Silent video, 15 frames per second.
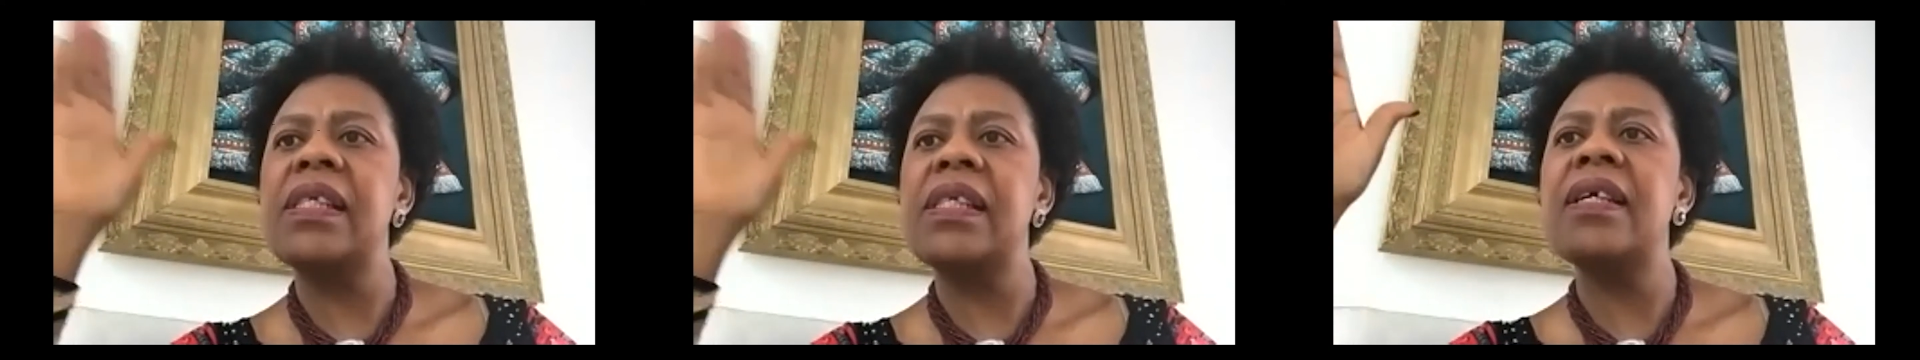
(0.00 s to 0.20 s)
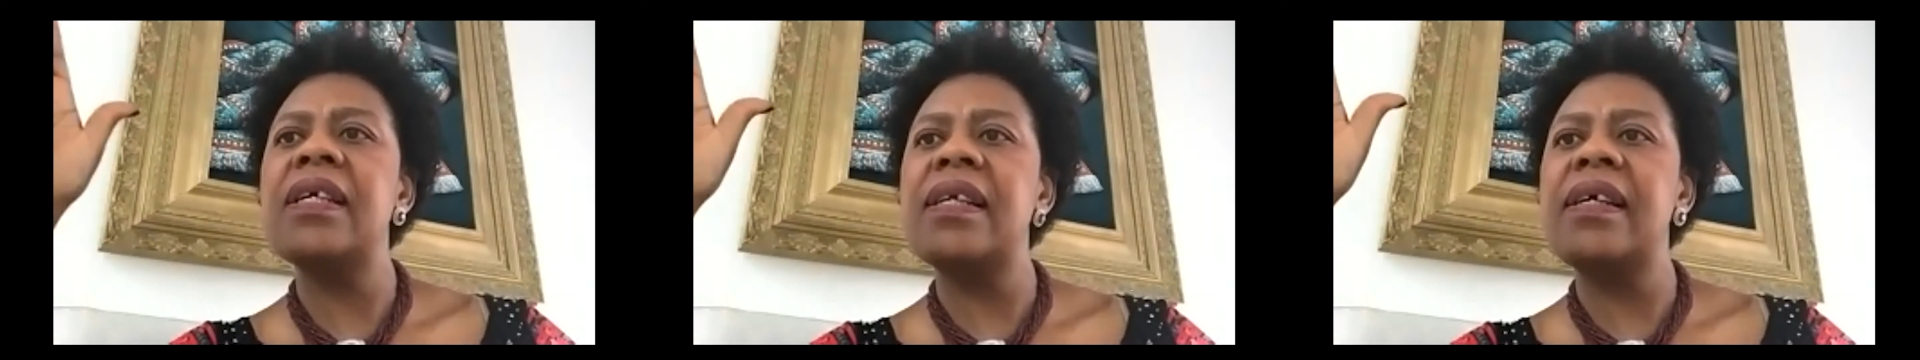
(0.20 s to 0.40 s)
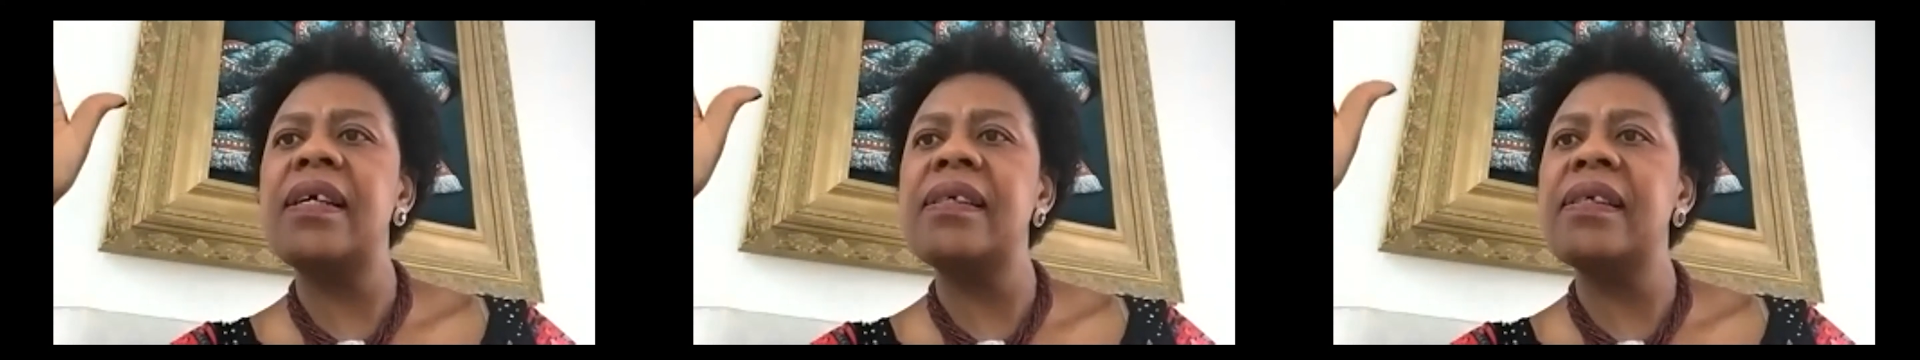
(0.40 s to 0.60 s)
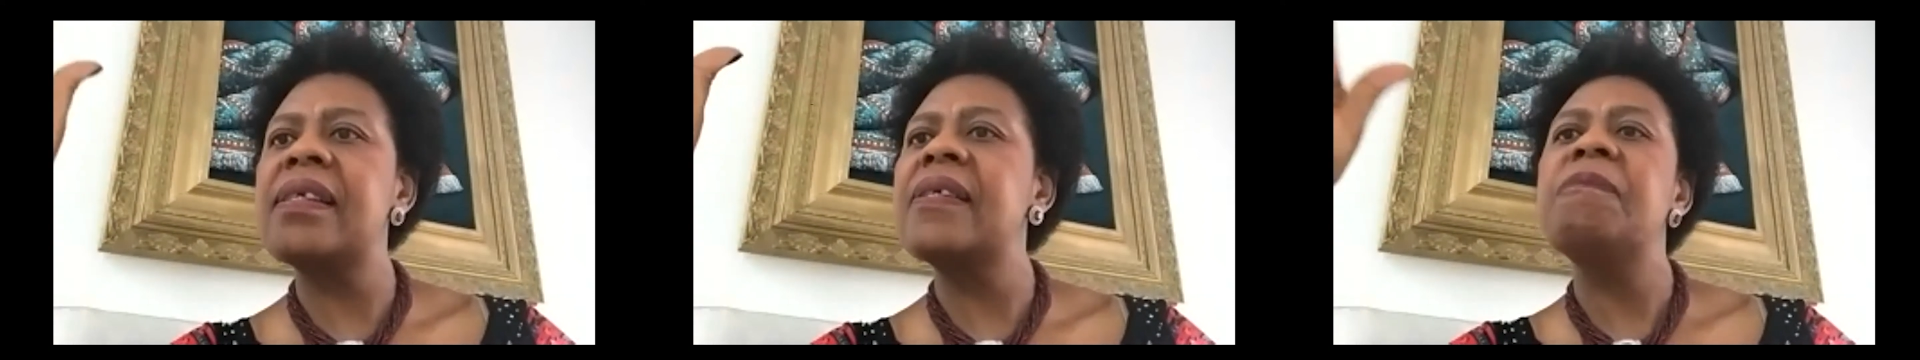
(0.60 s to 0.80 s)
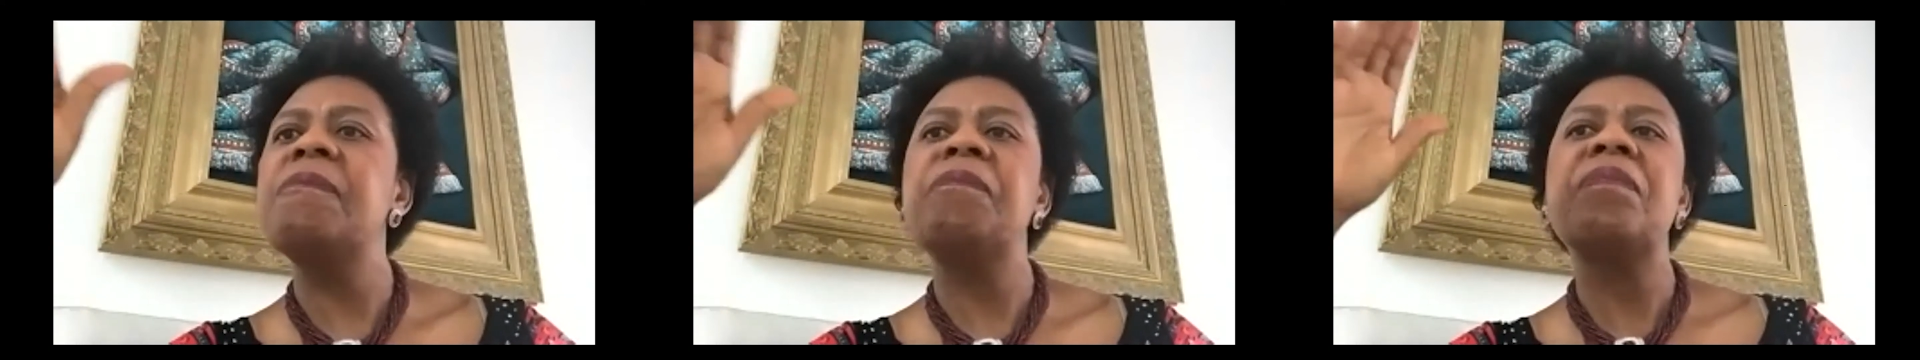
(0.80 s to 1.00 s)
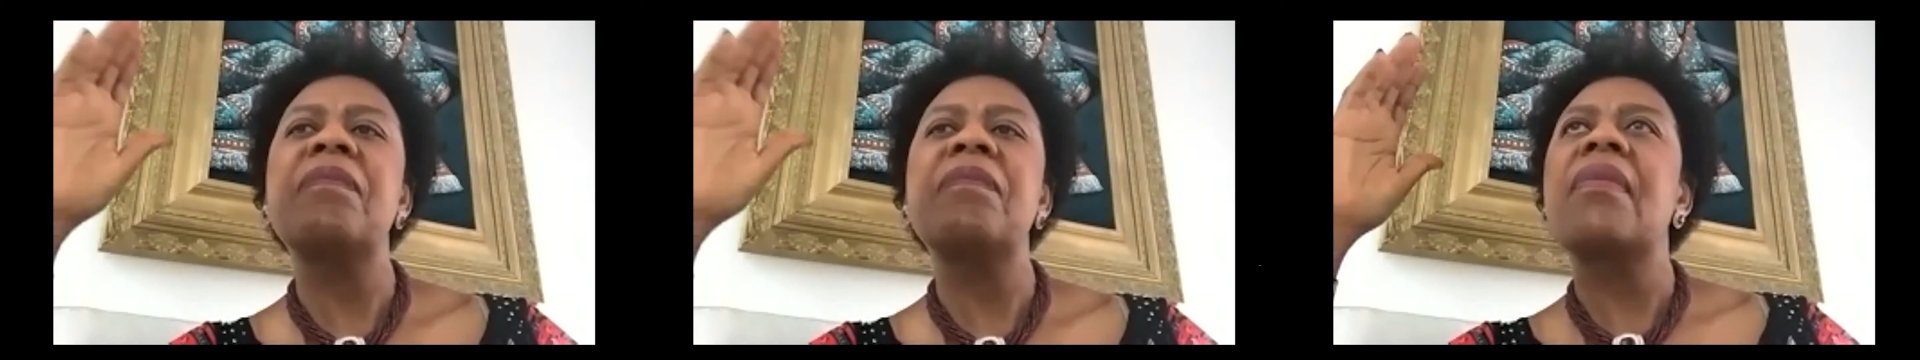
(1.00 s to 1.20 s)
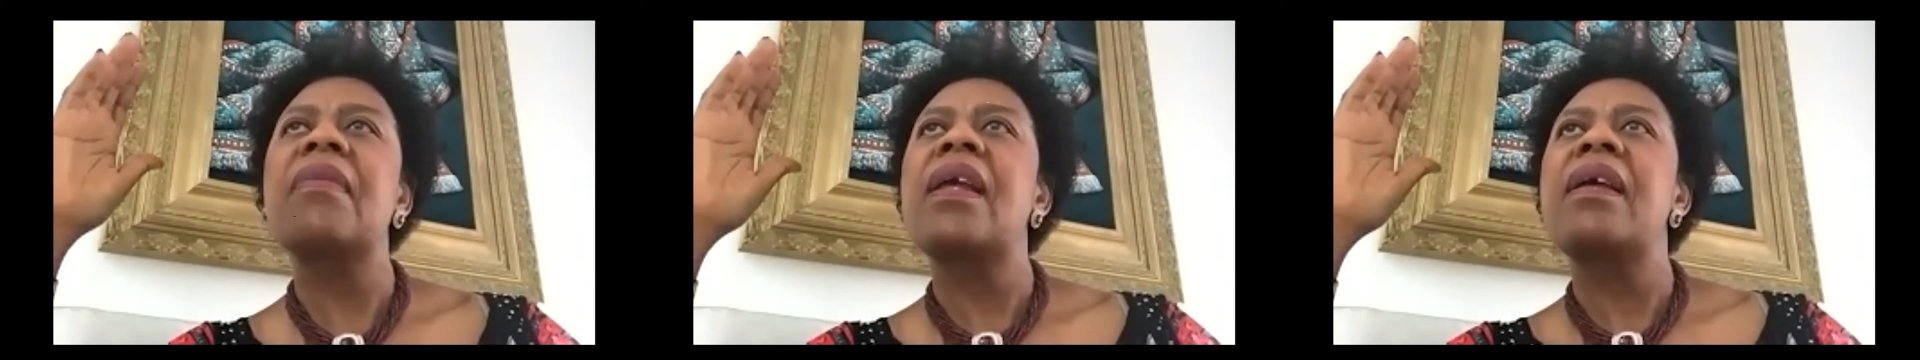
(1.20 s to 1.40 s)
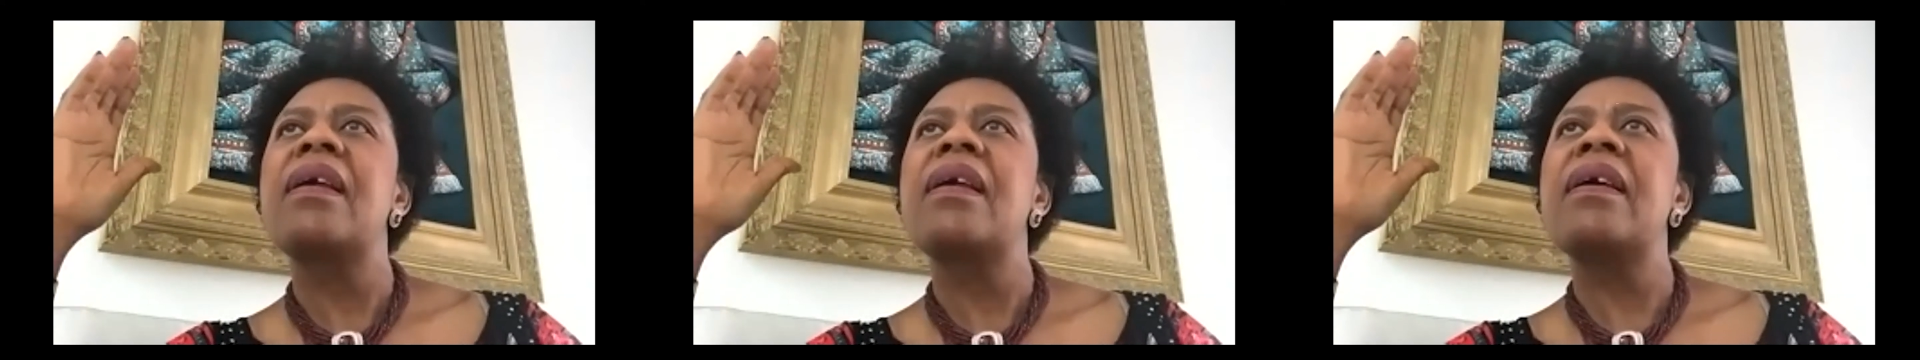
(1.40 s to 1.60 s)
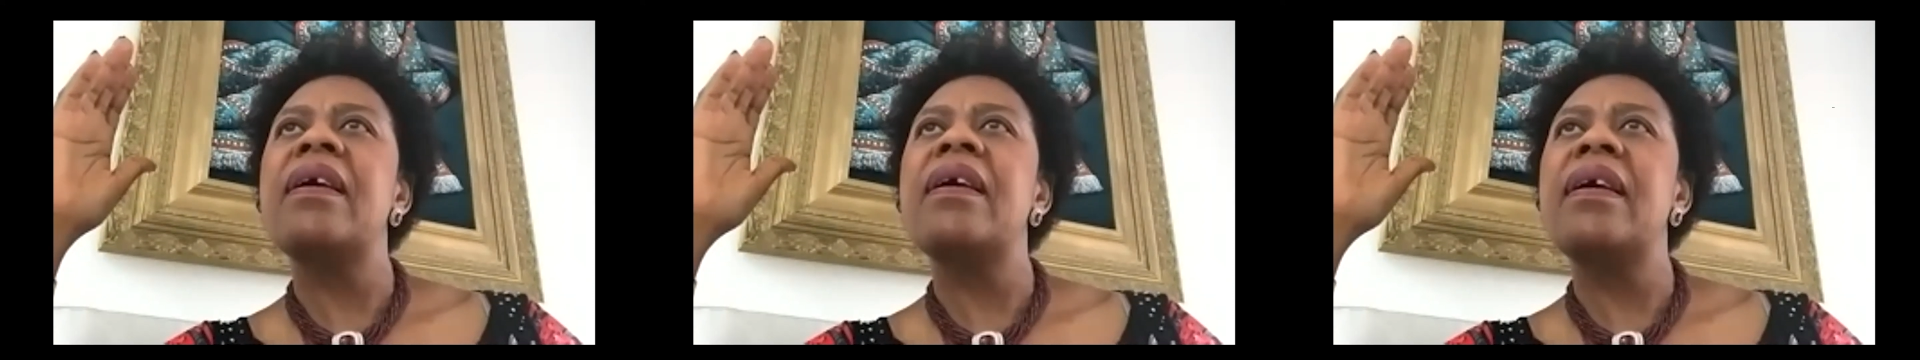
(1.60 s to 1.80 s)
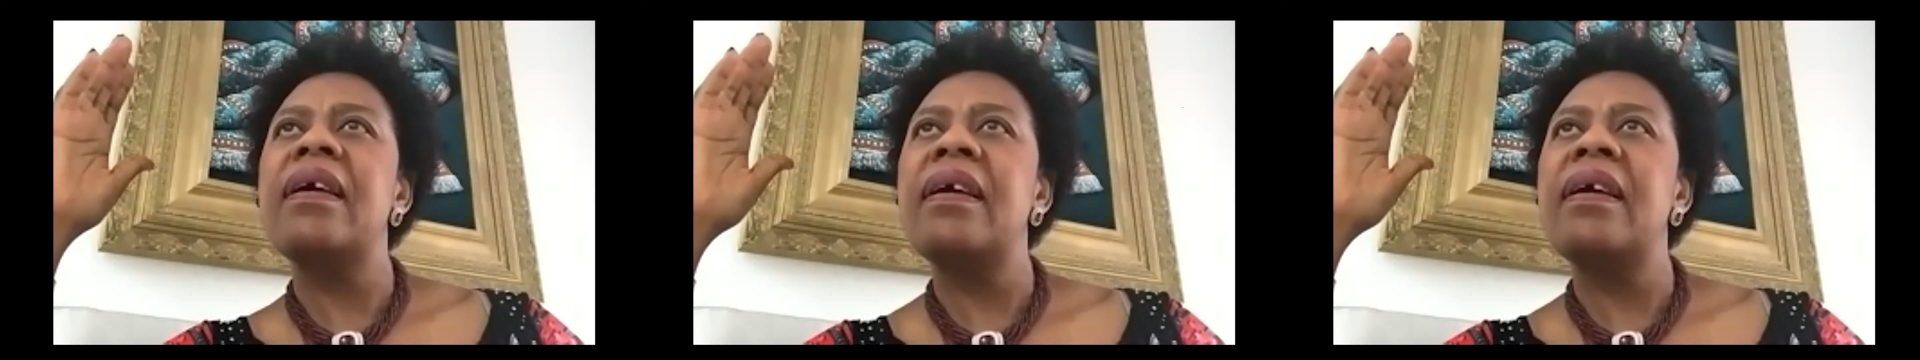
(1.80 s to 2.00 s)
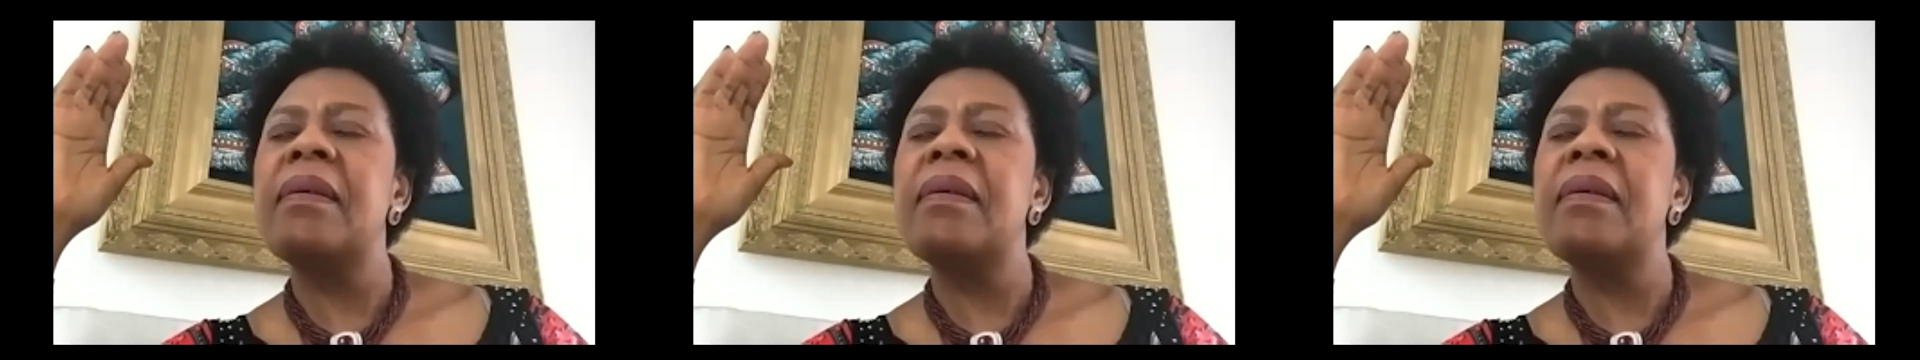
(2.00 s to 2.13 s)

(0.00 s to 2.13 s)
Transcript: legalized. Yes.